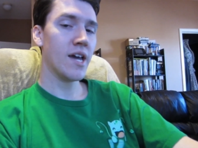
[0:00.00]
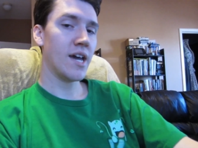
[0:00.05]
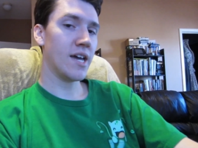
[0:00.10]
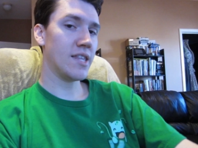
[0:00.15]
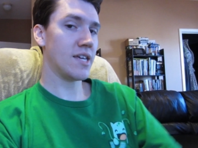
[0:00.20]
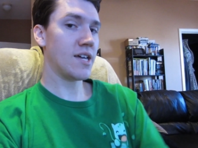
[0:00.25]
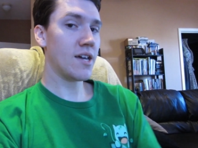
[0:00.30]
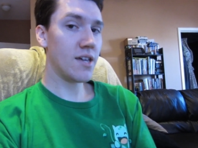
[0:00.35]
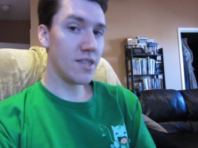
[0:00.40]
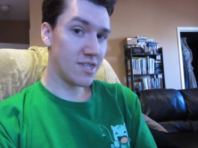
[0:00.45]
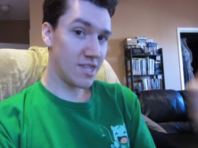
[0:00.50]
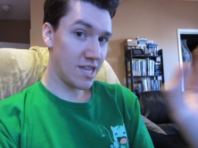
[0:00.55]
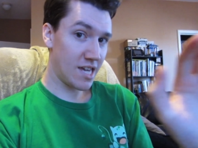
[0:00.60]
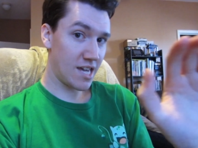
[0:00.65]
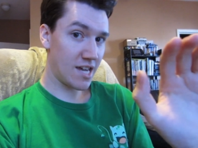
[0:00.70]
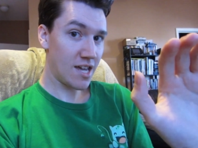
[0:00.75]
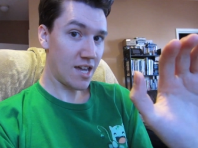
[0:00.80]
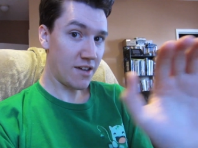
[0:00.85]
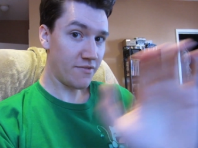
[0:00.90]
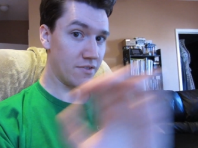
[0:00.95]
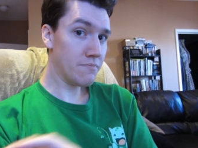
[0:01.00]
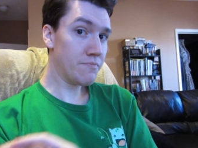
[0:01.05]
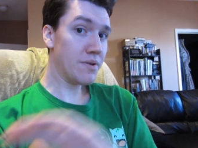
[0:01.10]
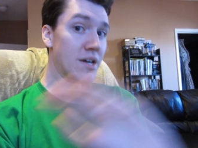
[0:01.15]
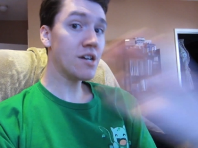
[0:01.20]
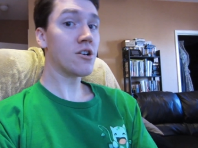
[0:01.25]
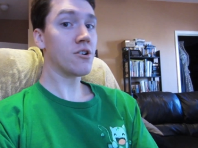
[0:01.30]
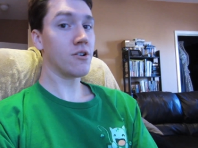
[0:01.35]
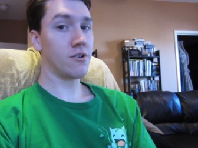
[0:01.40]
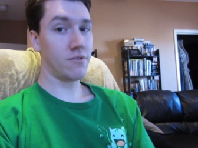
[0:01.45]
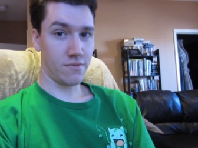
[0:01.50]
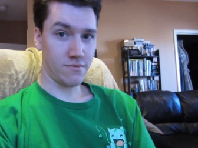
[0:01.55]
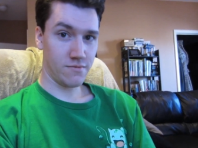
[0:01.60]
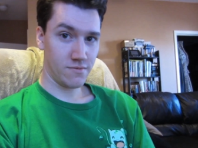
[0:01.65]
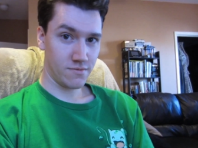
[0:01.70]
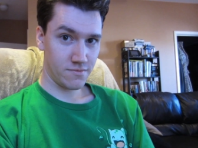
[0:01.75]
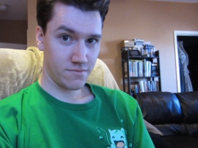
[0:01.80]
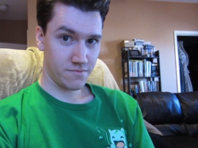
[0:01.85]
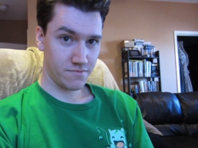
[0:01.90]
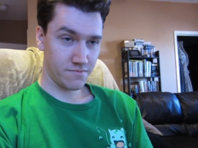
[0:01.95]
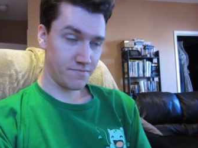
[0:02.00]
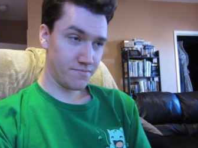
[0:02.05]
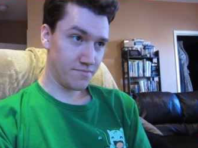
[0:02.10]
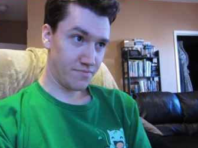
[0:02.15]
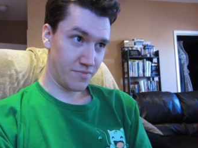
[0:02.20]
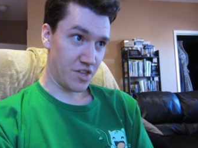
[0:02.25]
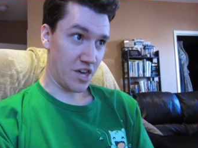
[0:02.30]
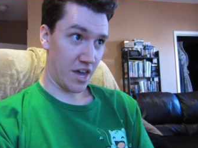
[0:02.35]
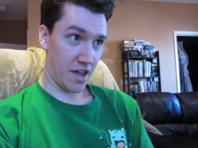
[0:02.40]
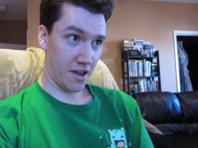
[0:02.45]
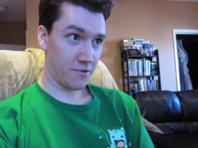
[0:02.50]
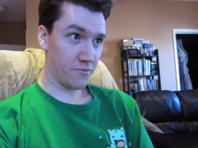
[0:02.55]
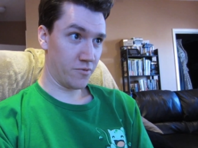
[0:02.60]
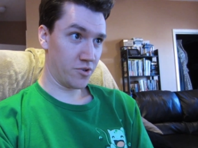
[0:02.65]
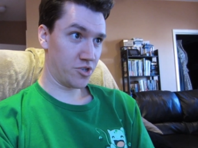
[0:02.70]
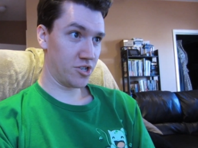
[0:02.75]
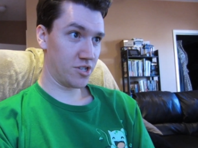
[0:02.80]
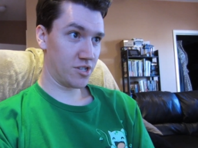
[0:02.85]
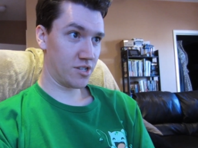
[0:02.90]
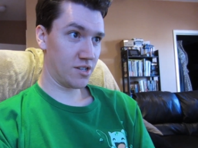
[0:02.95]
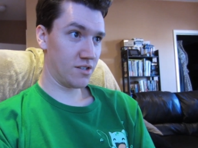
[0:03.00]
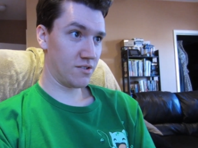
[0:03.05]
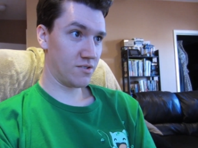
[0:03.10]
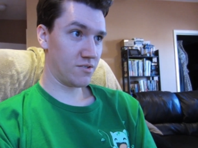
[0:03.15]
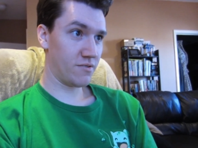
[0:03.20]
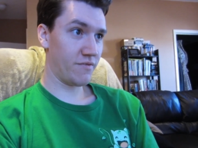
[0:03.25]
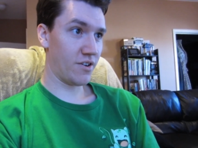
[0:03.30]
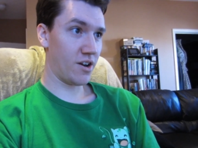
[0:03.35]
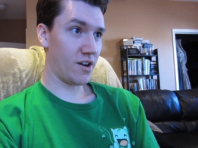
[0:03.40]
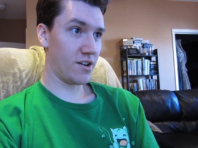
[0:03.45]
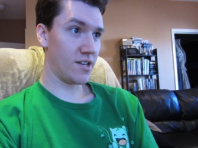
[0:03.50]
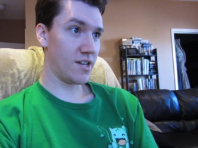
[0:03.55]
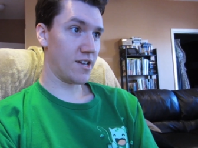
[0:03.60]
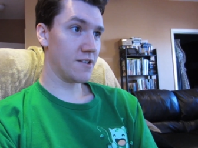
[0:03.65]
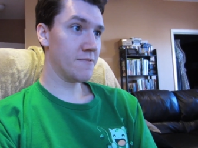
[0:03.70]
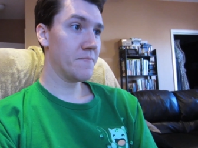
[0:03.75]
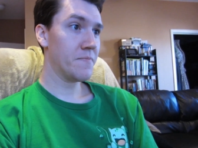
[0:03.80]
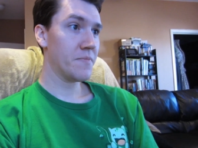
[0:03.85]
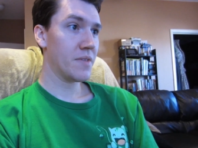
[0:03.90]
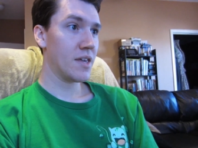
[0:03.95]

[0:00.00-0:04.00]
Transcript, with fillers: And the the even bigger thing, which is is very neat,